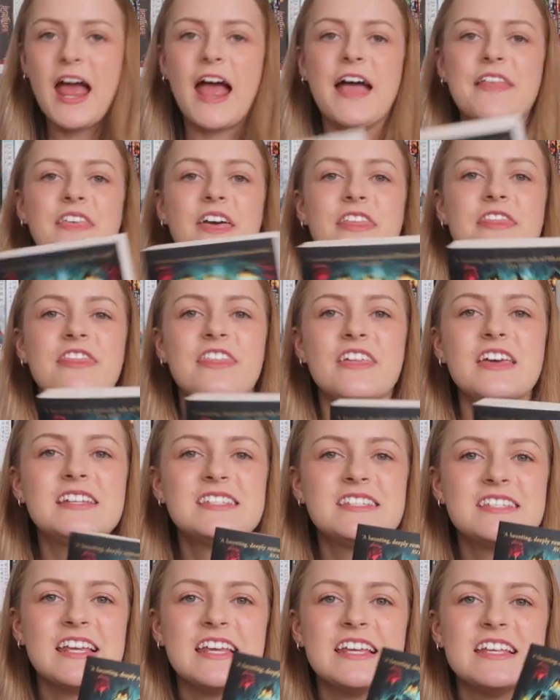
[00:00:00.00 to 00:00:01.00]
And then
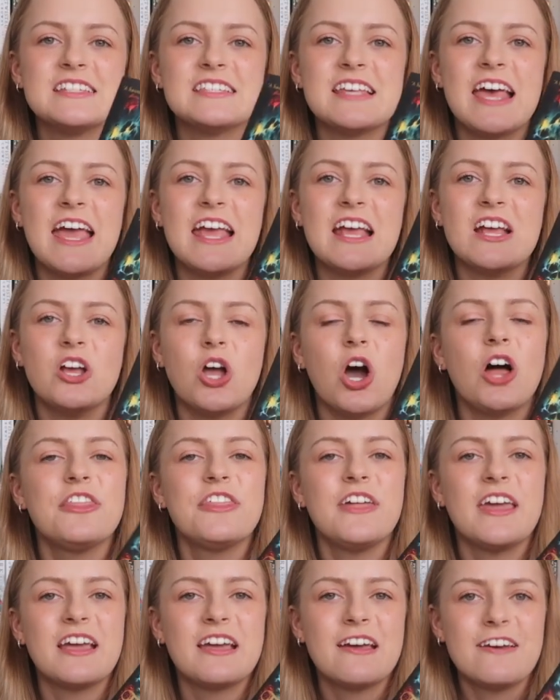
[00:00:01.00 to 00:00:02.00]
this is a
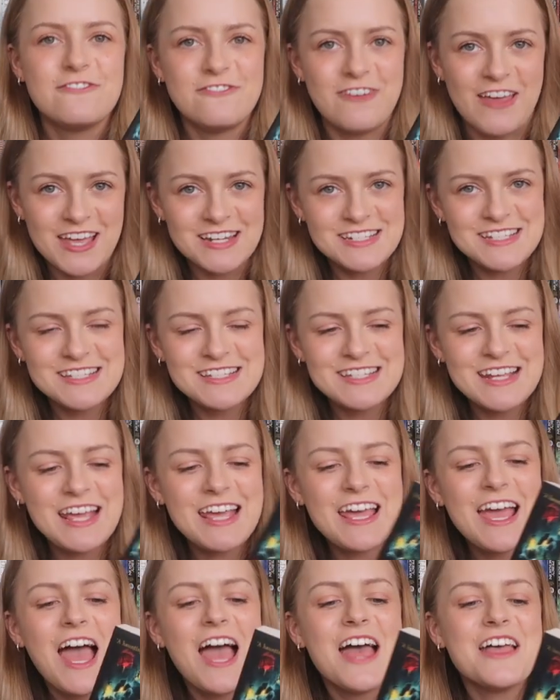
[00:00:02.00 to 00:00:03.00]
gothic
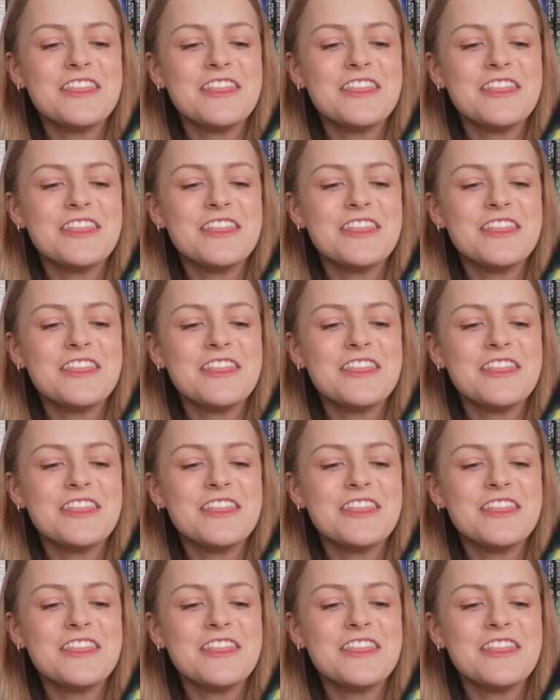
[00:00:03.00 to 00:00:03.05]
fantasy.